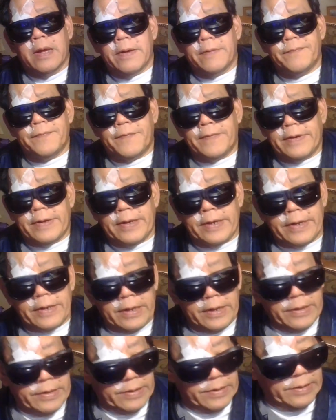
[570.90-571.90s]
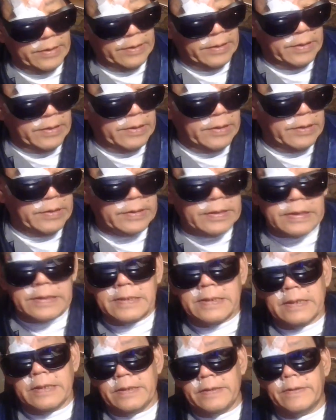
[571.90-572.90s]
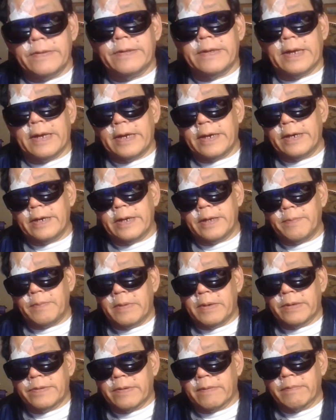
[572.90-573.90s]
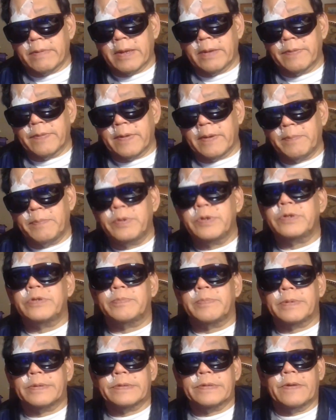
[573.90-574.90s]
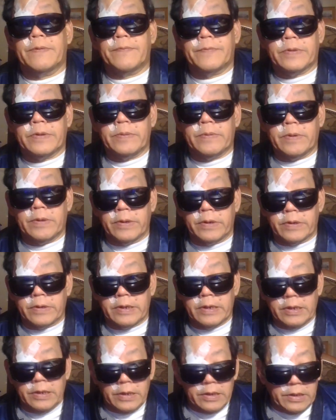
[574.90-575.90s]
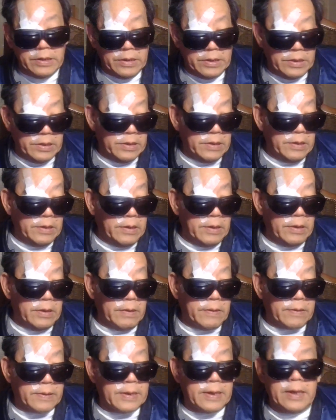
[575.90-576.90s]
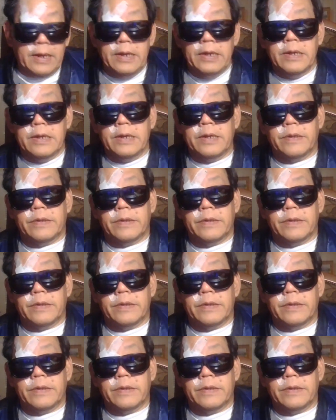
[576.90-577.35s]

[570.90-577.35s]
I'm fine. Just a little tired. Sometimes I push myself too hard. Okay?